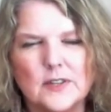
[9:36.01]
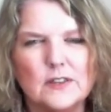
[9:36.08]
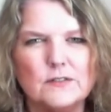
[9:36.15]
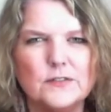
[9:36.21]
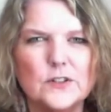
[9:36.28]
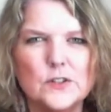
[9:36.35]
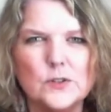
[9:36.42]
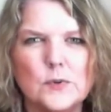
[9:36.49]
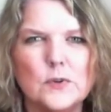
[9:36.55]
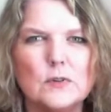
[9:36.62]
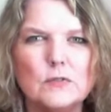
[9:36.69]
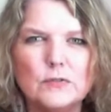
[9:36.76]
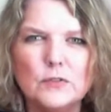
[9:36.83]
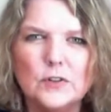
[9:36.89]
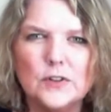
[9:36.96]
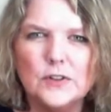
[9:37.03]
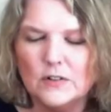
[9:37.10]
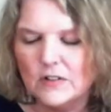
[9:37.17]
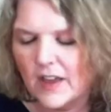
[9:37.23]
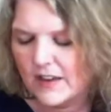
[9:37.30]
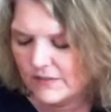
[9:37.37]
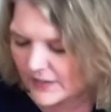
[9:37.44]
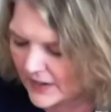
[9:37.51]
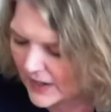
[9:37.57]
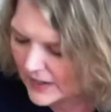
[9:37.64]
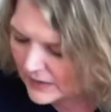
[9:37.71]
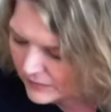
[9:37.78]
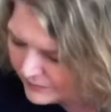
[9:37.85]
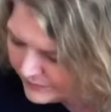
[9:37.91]
that feels beautiful in their life
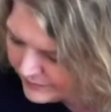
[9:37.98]
again.